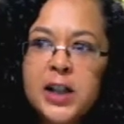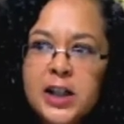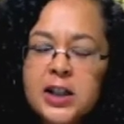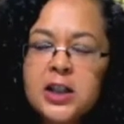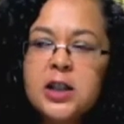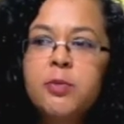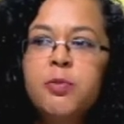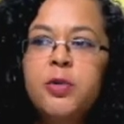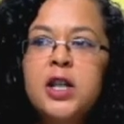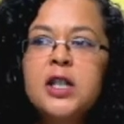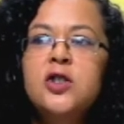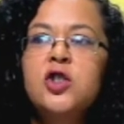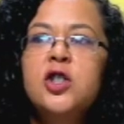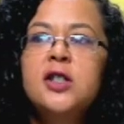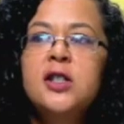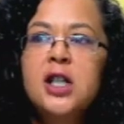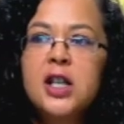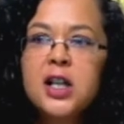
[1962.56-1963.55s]
depressed,
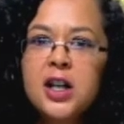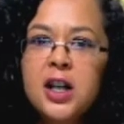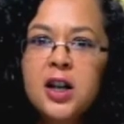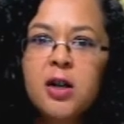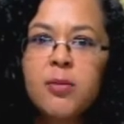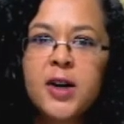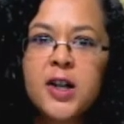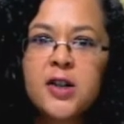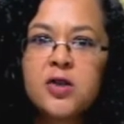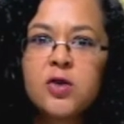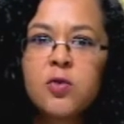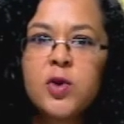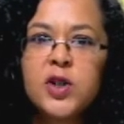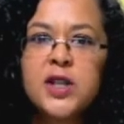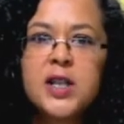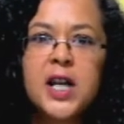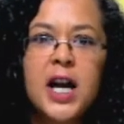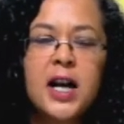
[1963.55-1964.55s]
she's thinking about
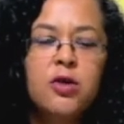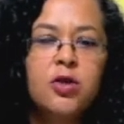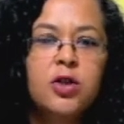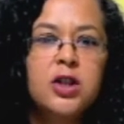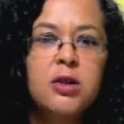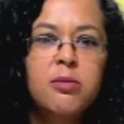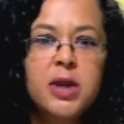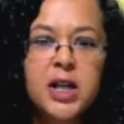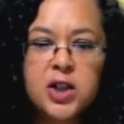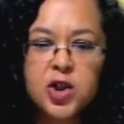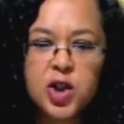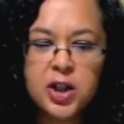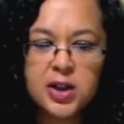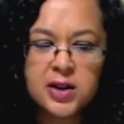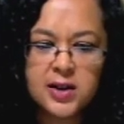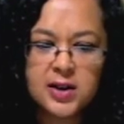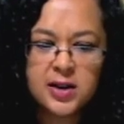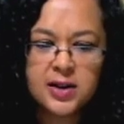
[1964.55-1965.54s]
suicide, or she
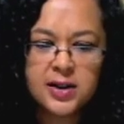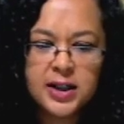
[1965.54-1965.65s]
mentions it.